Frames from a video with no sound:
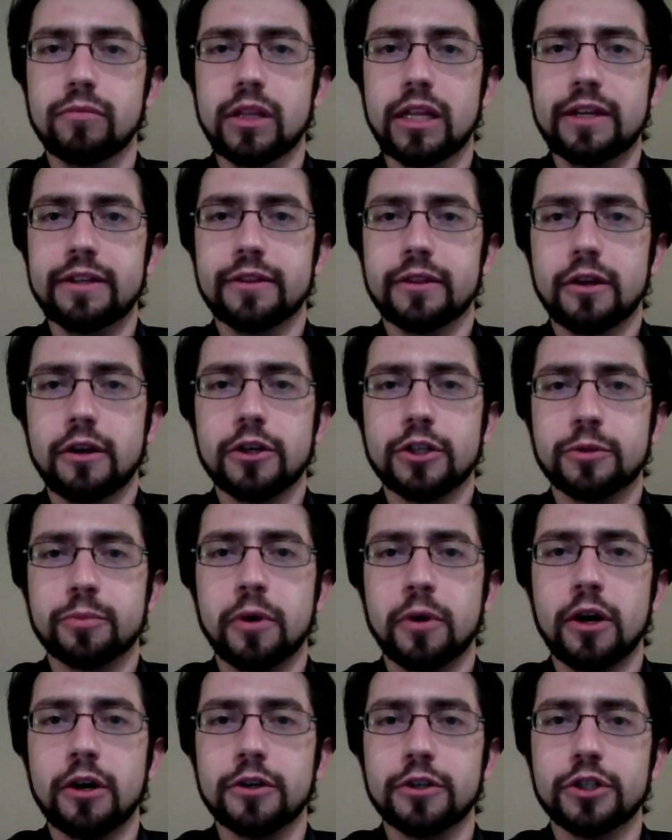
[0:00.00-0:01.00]
in large
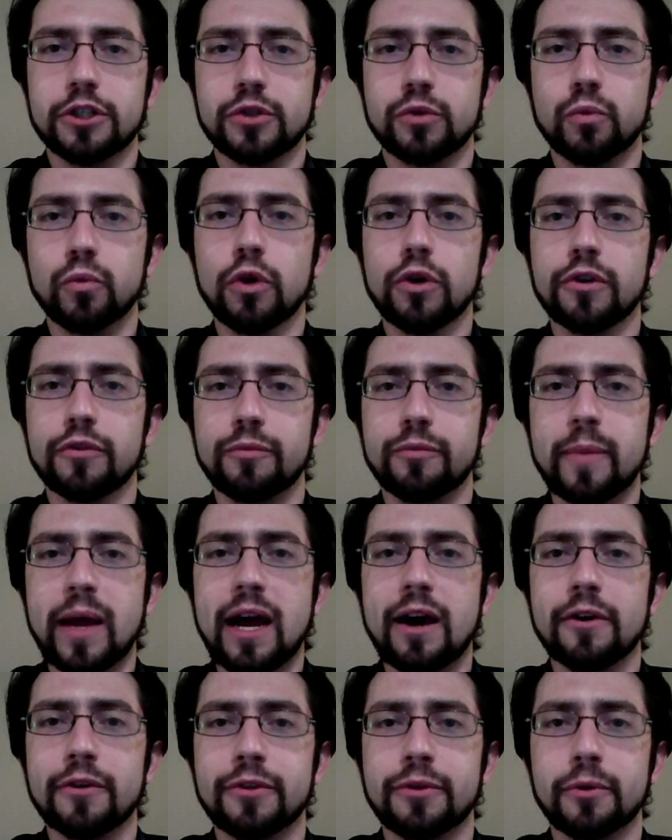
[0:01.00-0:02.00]
part just word of
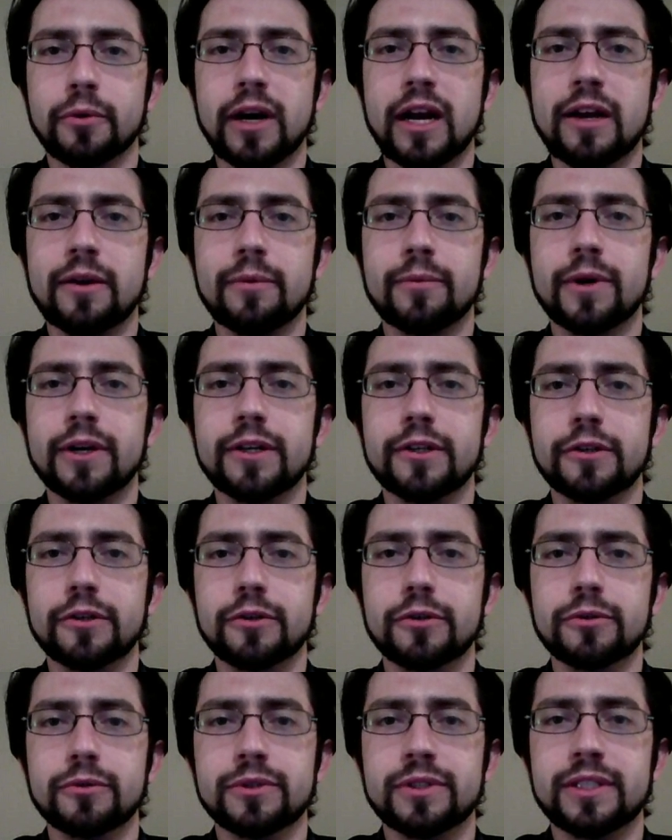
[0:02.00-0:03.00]
mouth, or anyone
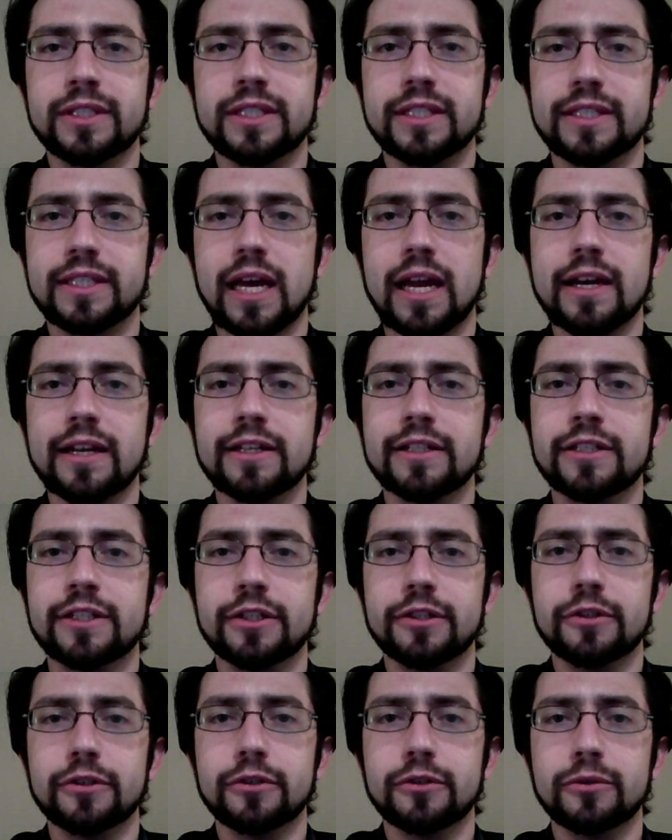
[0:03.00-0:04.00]
who's decided
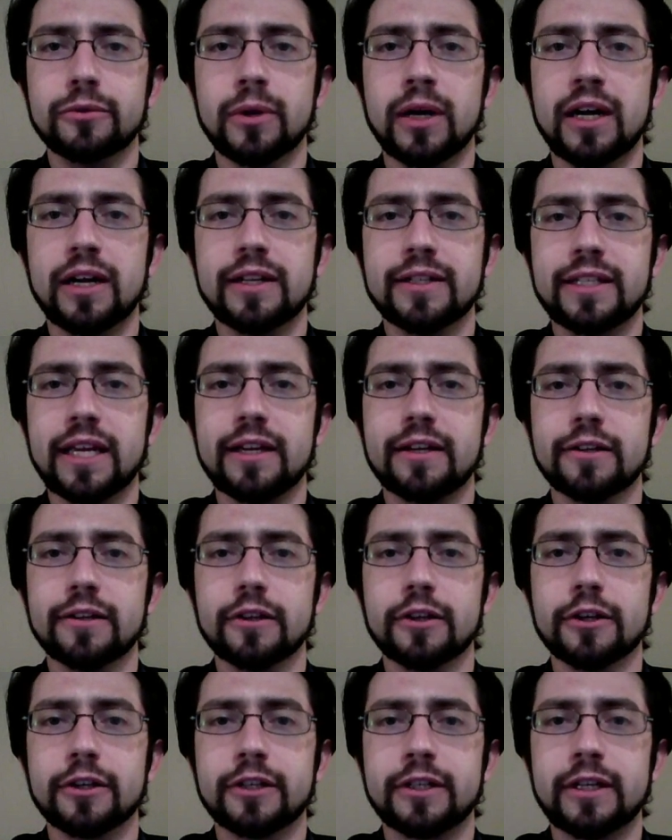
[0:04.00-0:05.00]
to take a
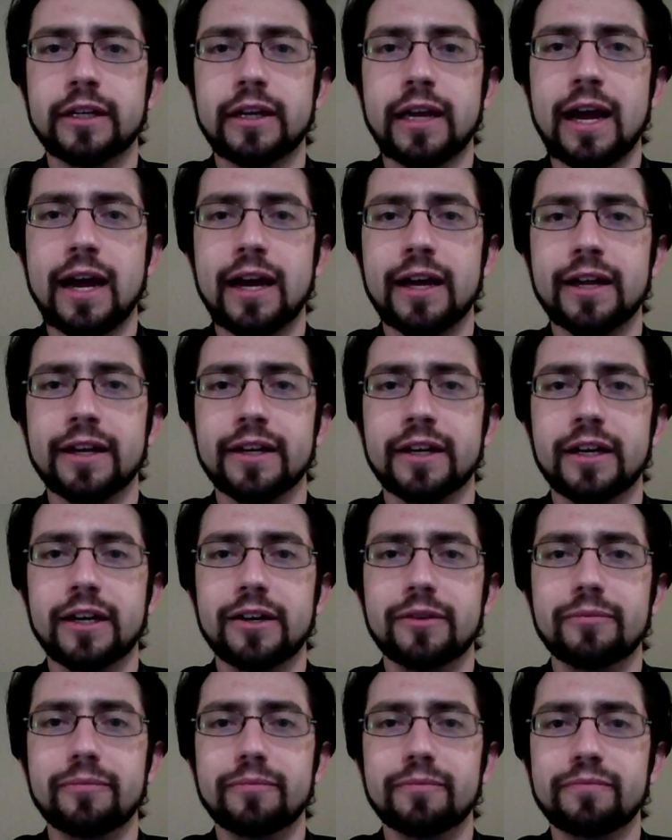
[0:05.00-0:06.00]
look at
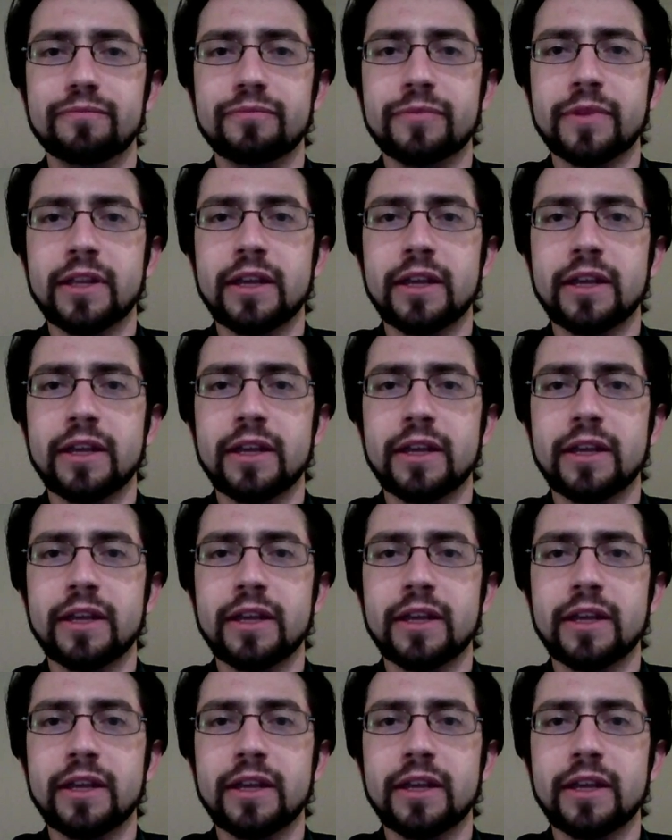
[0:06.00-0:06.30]
the